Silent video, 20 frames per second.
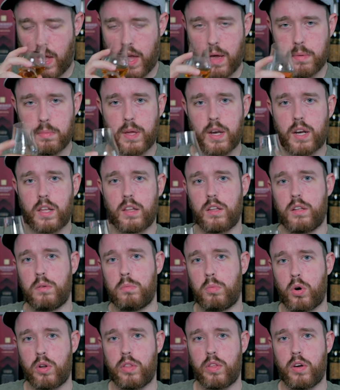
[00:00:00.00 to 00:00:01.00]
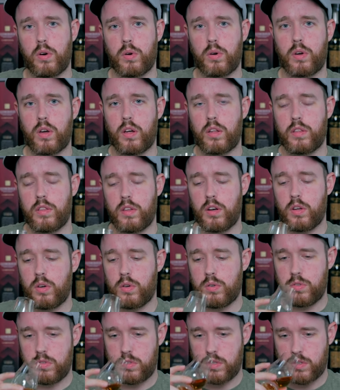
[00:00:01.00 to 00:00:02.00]
I am getting a little more of the oak on the
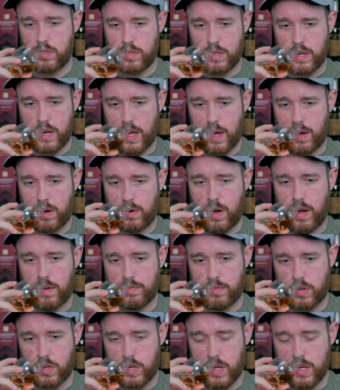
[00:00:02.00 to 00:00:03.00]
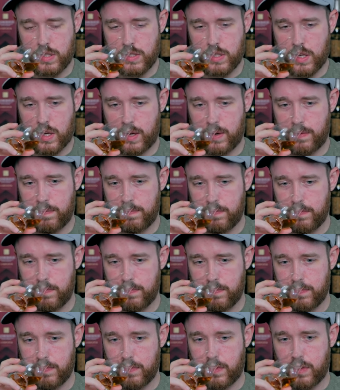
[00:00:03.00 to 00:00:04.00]
nose now after tasting it,
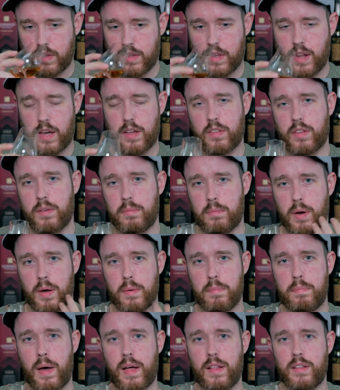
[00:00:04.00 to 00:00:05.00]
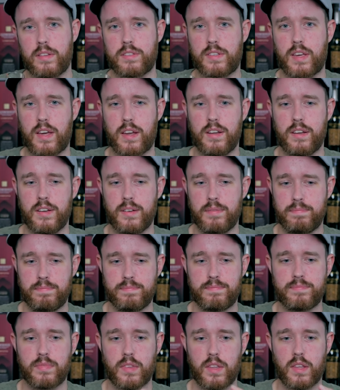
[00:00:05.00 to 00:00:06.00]
now that my palate's kind of
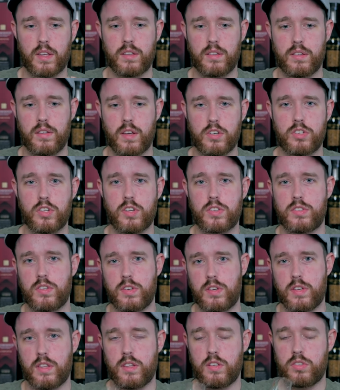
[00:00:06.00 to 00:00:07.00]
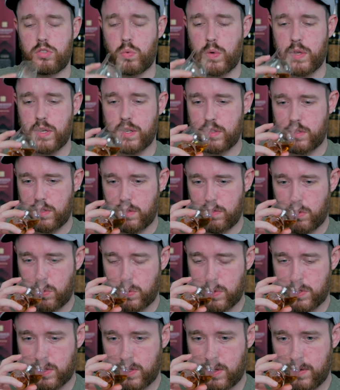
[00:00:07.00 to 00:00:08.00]
adjusted to the sweetness of the
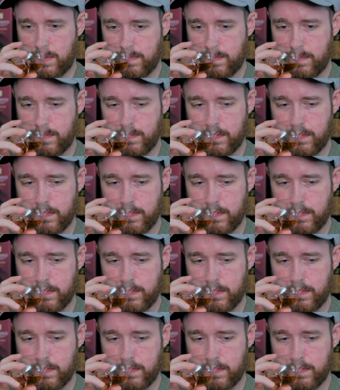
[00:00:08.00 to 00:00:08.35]
whiskey.